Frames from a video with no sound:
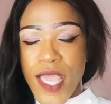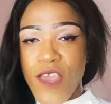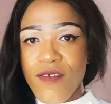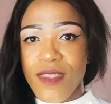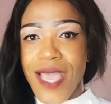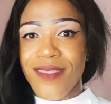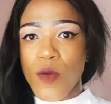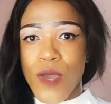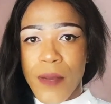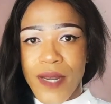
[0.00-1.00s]
Even at the
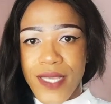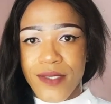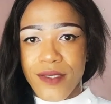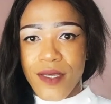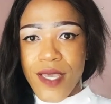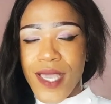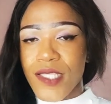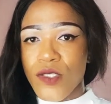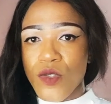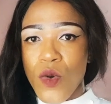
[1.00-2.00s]
workplace,
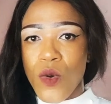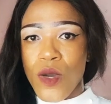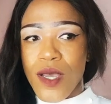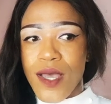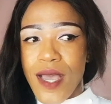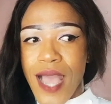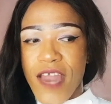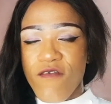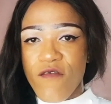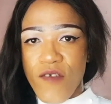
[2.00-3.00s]
it's so
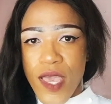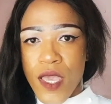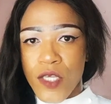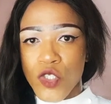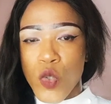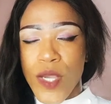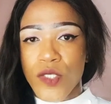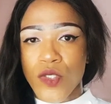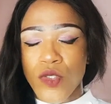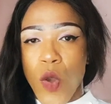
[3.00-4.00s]
unfair to work
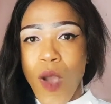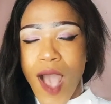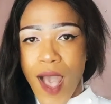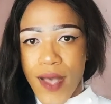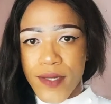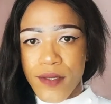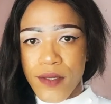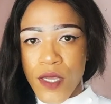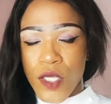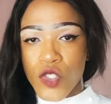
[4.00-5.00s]
so hard,
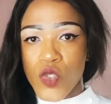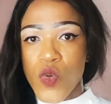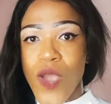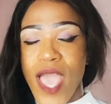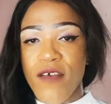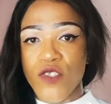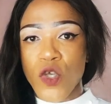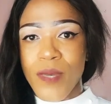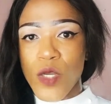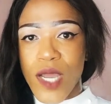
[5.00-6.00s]
to have so
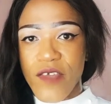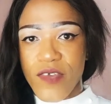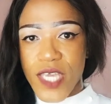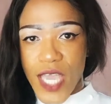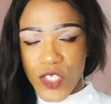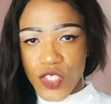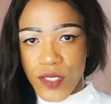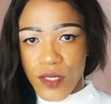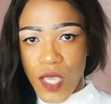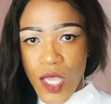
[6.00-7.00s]
many
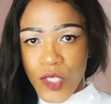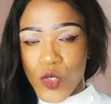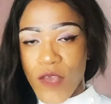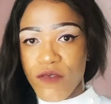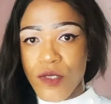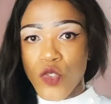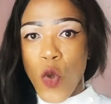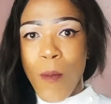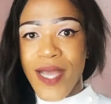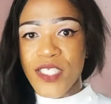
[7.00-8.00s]
qualifications, to have so
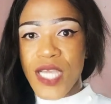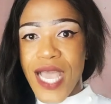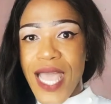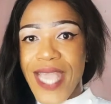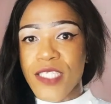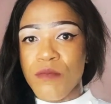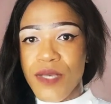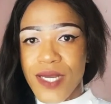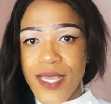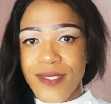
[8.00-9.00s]
much
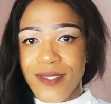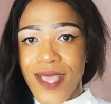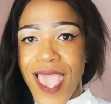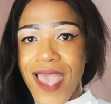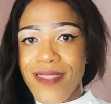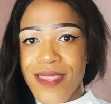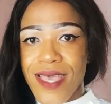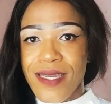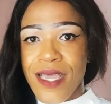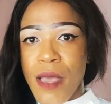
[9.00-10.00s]
experience, and
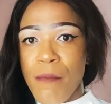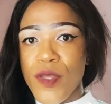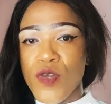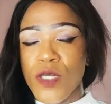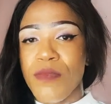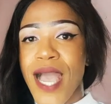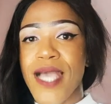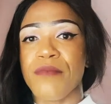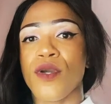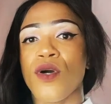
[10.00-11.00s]
then be not be
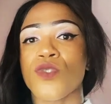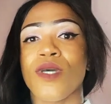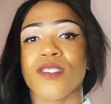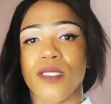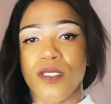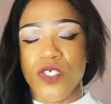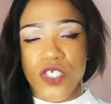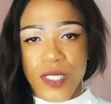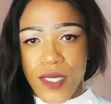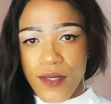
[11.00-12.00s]
hired because you are
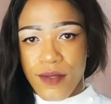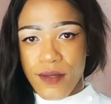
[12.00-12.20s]
transitioning.